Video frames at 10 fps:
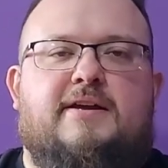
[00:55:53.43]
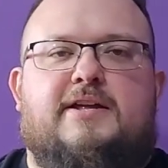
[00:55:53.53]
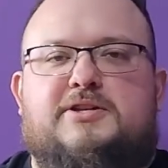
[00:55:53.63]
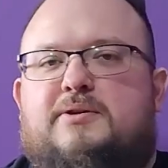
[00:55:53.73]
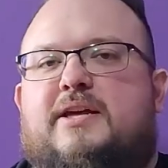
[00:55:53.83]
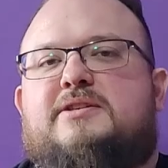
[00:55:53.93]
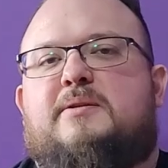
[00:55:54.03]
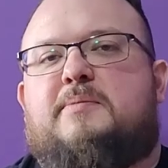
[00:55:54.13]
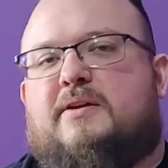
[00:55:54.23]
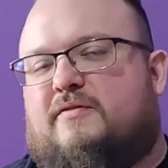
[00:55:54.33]
And so that's
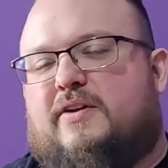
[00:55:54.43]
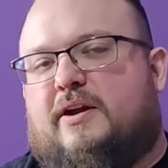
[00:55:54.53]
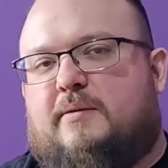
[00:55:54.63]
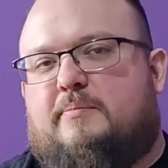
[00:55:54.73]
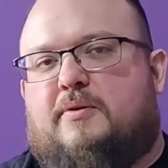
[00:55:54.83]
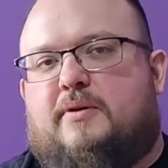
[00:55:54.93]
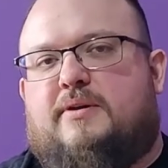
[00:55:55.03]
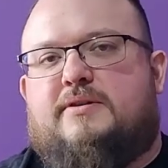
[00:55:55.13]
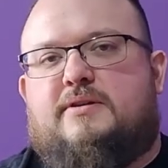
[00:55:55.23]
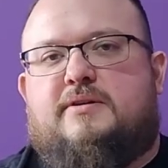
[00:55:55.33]
something very
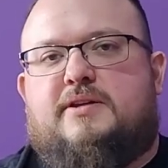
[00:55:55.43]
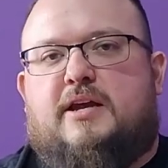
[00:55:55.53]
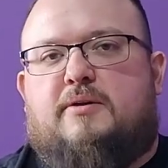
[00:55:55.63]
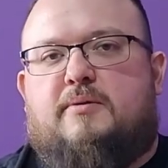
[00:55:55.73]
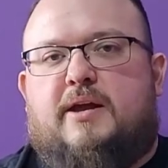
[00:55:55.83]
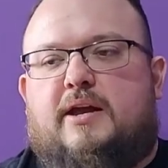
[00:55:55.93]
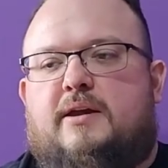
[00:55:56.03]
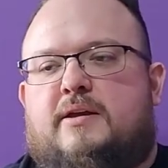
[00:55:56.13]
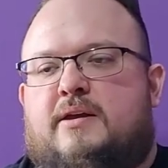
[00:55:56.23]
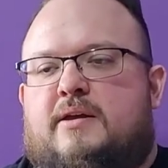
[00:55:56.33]
important to take away.